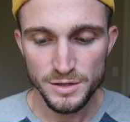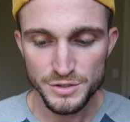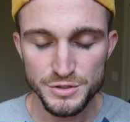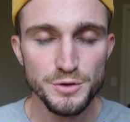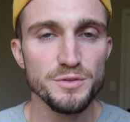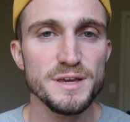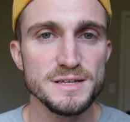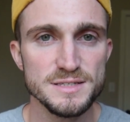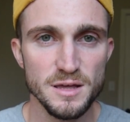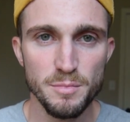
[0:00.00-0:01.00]
do
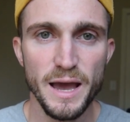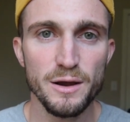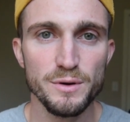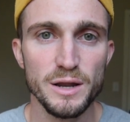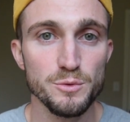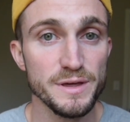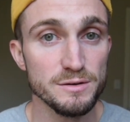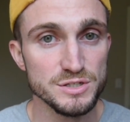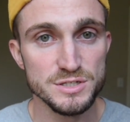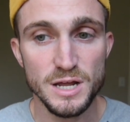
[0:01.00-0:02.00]
things in the background
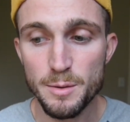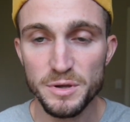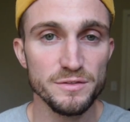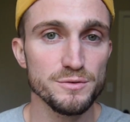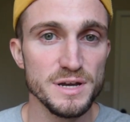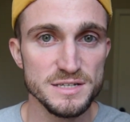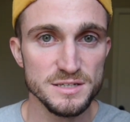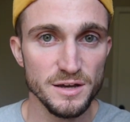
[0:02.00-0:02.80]
without stopping the rest